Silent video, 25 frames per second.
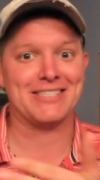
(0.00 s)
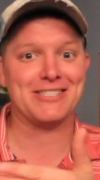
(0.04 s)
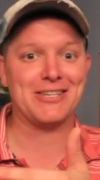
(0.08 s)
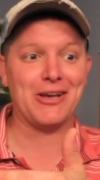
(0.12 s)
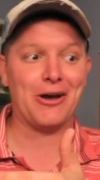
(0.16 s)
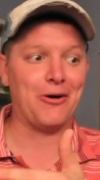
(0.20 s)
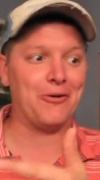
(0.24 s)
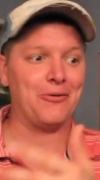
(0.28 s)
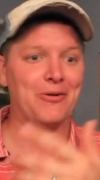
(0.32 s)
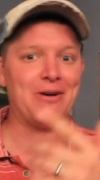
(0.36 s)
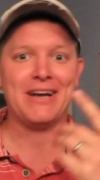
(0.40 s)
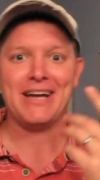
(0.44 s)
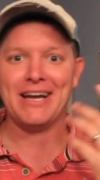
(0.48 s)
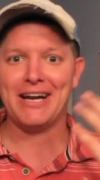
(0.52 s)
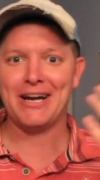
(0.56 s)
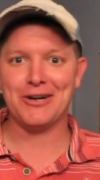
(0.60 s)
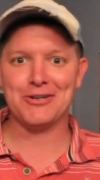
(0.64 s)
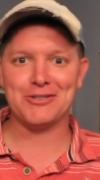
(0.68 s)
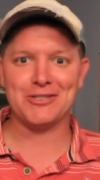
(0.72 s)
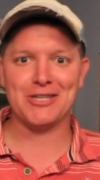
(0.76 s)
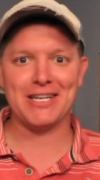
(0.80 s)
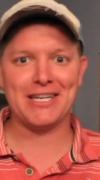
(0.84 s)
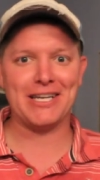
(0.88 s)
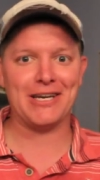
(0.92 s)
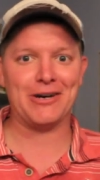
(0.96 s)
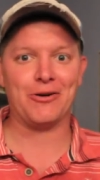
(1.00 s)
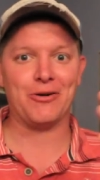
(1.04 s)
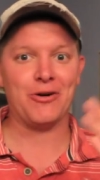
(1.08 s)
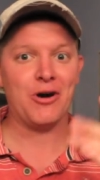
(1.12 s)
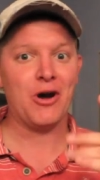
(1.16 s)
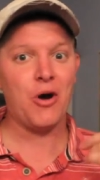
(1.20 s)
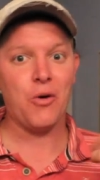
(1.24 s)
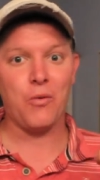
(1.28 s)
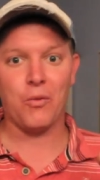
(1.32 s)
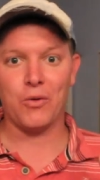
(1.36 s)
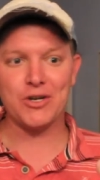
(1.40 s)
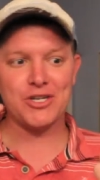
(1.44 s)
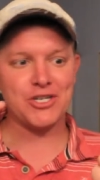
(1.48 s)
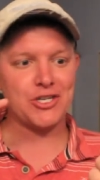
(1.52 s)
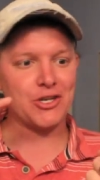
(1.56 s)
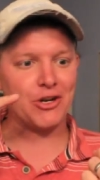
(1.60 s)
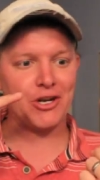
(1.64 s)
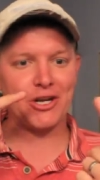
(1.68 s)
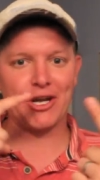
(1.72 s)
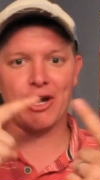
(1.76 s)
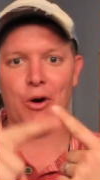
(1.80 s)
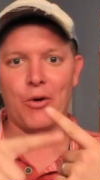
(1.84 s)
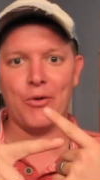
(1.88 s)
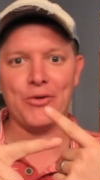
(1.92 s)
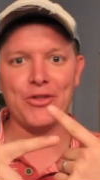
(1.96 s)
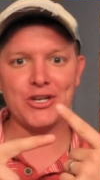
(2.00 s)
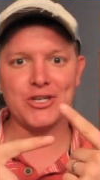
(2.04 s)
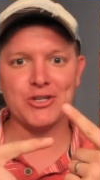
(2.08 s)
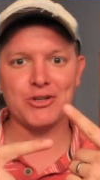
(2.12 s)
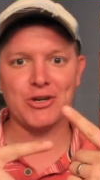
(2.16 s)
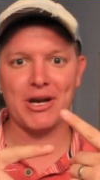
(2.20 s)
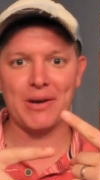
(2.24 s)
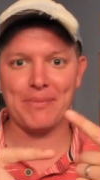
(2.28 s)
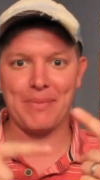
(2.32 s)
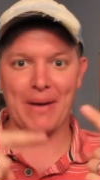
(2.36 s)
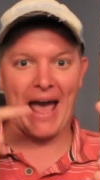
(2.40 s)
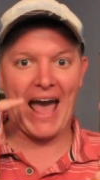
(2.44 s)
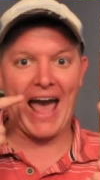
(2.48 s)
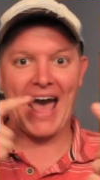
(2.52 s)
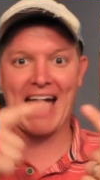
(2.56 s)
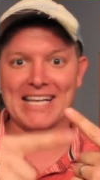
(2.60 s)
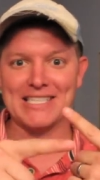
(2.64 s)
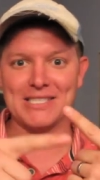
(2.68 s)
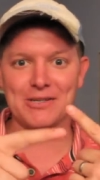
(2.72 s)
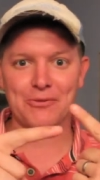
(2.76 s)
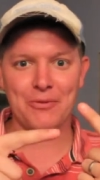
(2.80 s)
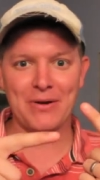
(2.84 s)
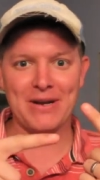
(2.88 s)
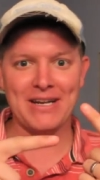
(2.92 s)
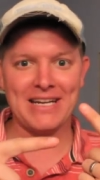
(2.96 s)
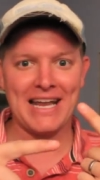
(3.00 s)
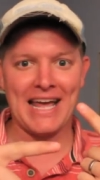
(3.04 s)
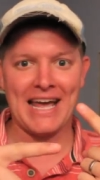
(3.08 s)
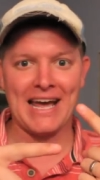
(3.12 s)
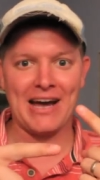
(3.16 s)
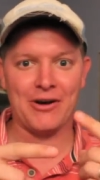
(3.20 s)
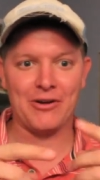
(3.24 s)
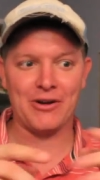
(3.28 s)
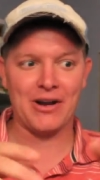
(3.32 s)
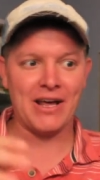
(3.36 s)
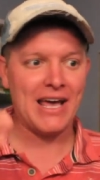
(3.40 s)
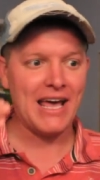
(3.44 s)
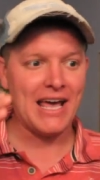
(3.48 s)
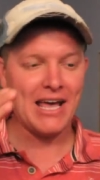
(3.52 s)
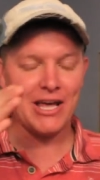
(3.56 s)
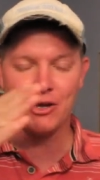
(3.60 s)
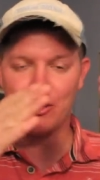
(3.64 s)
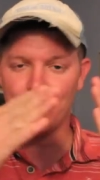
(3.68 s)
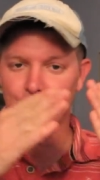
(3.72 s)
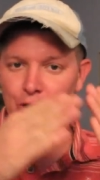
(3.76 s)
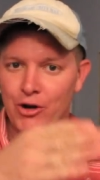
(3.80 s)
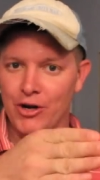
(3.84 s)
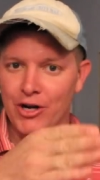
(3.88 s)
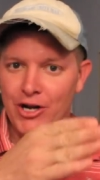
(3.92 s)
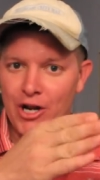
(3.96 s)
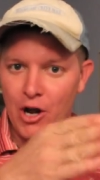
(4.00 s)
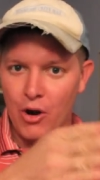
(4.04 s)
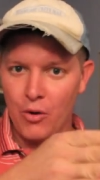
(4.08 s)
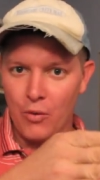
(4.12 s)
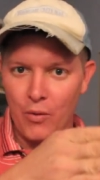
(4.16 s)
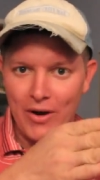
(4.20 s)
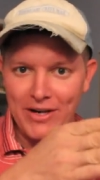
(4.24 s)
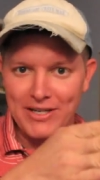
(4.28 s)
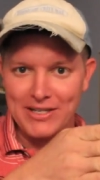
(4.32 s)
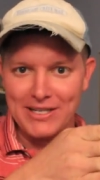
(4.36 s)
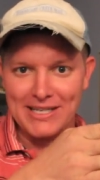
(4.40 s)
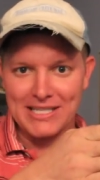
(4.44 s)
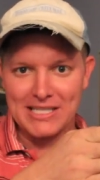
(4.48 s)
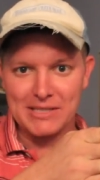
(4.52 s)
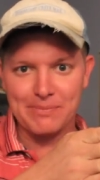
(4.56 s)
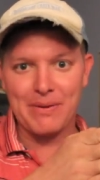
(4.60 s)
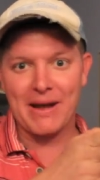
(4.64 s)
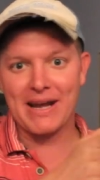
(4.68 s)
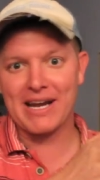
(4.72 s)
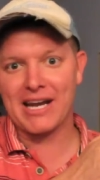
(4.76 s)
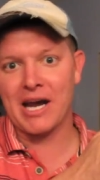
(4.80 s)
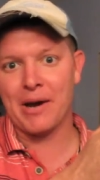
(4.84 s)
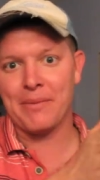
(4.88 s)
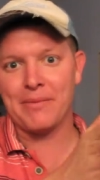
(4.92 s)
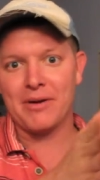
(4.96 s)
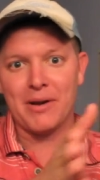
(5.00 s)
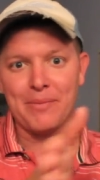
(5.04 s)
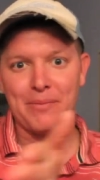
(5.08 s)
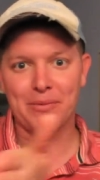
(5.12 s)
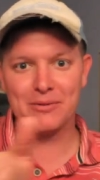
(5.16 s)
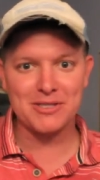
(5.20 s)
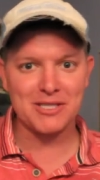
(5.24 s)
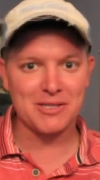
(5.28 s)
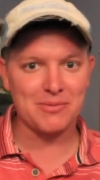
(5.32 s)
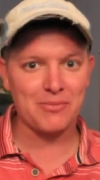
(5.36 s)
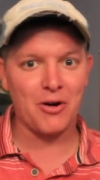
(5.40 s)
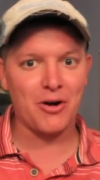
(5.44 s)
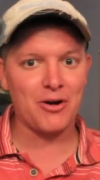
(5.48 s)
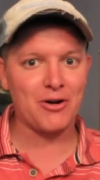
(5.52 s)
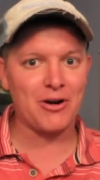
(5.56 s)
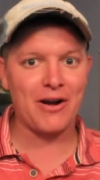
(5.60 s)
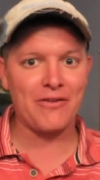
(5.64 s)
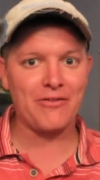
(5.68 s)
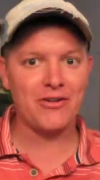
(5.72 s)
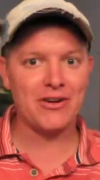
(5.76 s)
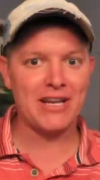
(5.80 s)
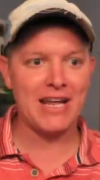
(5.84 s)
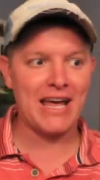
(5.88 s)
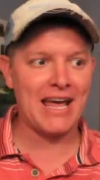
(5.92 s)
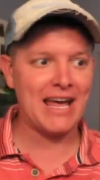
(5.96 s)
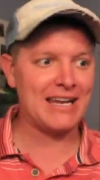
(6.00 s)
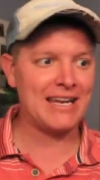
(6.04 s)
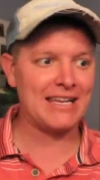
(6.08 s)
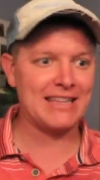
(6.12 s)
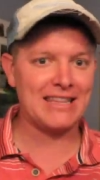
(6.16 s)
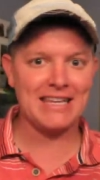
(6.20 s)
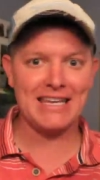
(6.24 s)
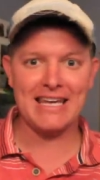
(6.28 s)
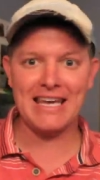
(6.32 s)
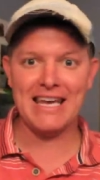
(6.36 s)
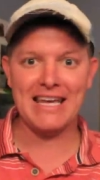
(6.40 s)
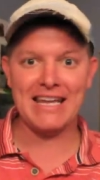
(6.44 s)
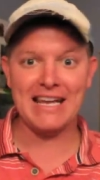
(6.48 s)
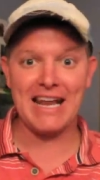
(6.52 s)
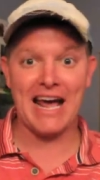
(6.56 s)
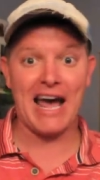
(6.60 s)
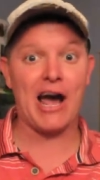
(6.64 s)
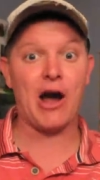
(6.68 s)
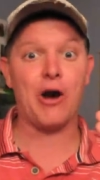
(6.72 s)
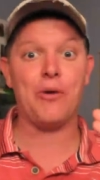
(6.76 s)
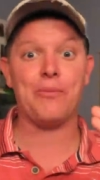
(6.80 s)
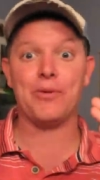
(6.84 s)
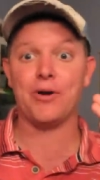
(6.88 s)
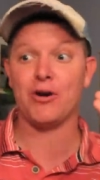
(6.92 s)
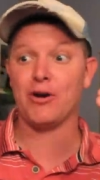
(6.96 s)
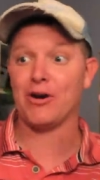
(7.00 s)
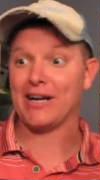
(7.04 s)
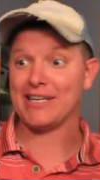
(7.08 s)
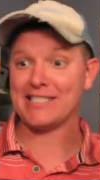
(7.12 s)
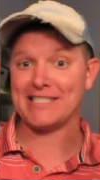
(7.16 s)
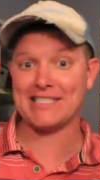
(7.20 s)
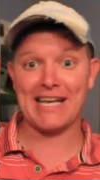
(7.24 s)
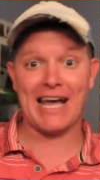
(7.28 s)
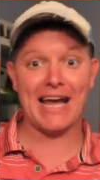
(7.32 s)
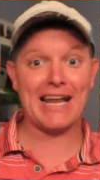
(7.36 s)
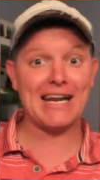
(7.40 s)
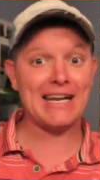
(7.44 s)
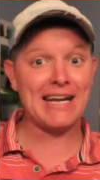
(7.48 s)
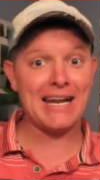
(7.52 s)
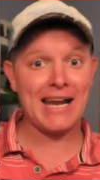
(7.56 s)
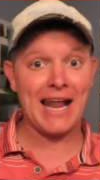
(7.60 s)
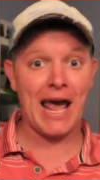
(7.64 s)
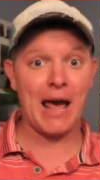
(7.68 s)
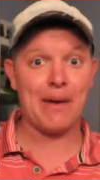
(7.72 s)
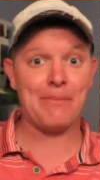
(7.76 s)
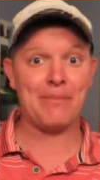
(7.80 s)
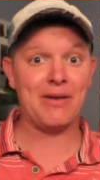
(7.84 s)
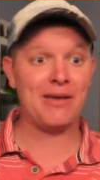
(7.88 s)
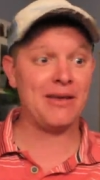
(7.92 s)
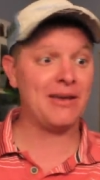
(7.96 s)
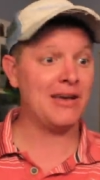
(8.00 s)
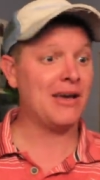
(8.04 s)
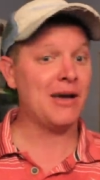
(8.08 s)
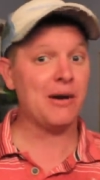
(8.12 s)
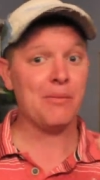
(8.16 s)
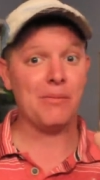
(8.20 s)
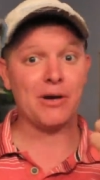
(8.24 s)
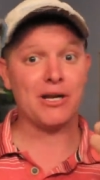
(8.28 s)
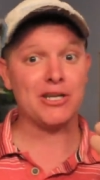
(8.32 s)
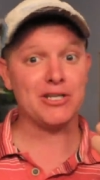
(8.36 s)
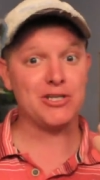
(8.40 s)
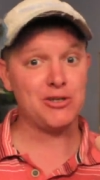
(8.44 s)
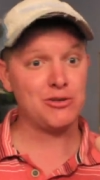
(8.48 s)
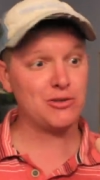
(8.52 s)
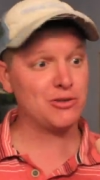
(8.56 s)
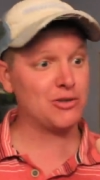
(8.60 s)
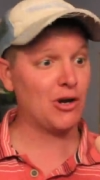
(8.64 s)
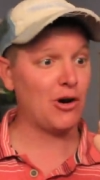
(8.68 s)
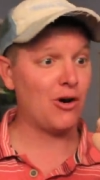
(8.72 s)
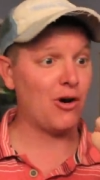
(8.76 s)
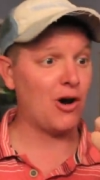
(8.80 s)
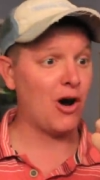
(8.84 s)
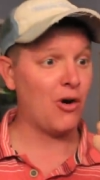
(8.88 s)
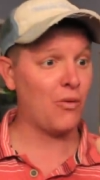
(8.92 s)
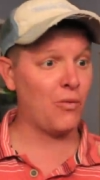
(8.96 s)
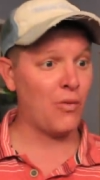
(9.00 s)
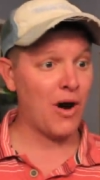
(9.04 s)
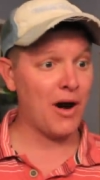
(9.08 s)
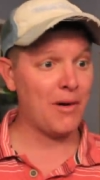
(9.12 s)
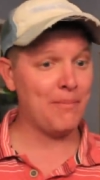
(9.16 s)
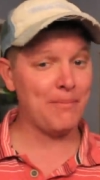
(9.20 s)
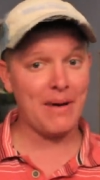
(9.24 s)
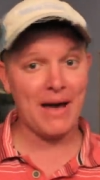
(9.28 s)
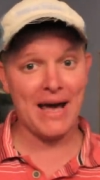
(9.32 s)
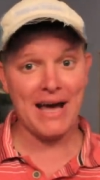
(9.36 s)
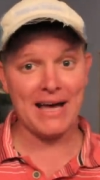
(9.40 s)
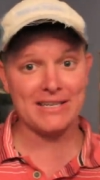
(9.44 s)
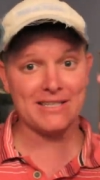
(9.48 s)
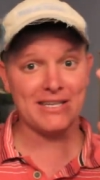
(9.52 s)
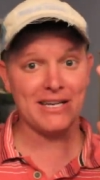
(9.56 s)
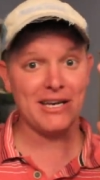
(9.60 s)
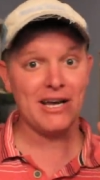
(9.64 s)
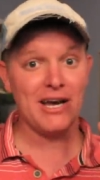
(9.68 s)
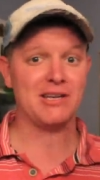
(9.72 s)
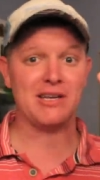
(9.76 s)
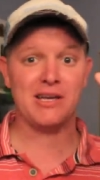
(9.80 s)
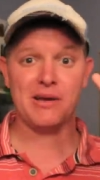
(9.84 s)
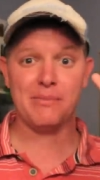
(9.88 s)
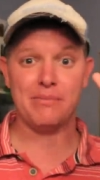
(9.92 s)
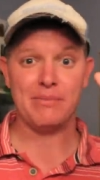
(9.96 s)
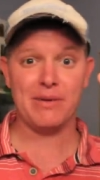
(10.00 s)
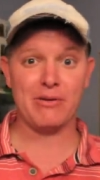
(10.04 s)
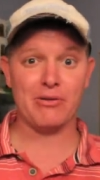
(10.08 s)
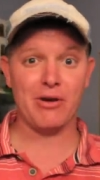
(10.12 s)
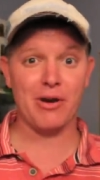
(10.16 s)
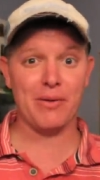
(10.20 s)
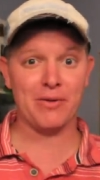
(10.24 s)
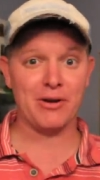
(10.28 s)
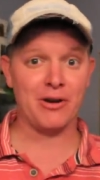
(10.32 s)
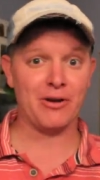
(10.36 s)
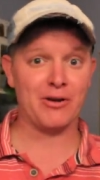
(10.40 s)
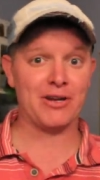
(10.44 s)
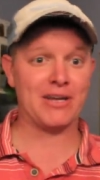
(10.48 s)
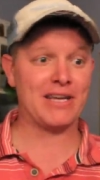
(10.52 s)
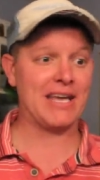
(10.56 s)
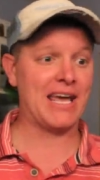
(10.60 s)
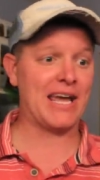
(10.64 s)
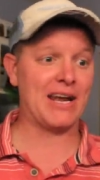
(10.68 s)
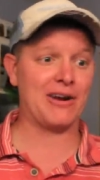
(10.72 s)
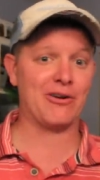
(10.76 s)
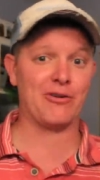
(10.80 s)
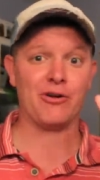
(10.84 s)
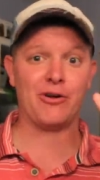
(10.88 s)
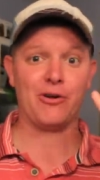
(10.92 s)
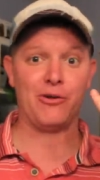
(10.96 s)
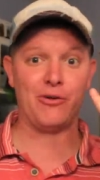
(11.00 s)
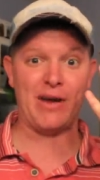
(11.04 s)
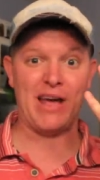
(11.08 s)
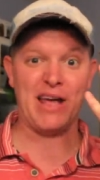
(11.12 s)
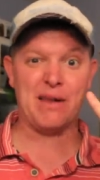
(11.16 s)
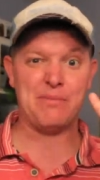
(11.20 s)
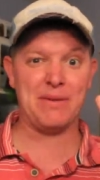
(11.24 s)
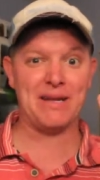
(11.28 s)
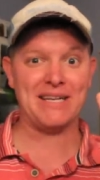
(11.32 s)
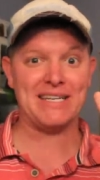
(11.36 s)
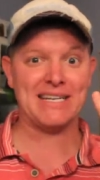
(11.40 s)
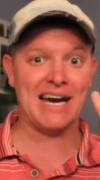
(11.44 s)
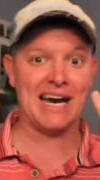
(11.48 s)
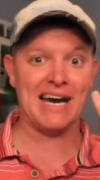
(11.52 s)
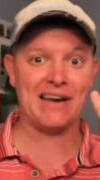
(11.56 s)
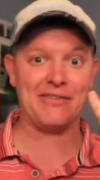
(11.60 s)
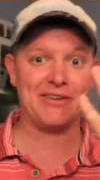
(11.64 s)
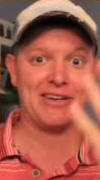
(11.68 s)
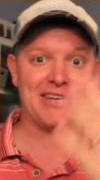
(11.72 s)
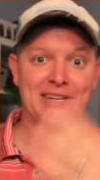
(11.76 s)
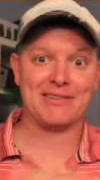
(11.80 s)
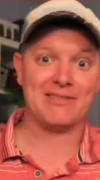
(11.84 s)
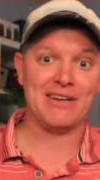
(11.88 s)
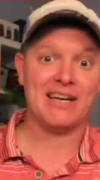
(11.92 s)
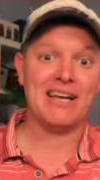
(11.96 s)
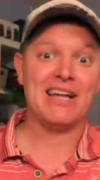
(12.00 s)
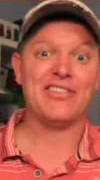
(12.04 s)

So here's the deal. We're just going to go on the trip as it went down. You're going to know what to expect coming up on Smarter Every Day. And at the end, I hope you're excited and happy because you saw a wombat, me rubbing on a kangaroo, and me diving.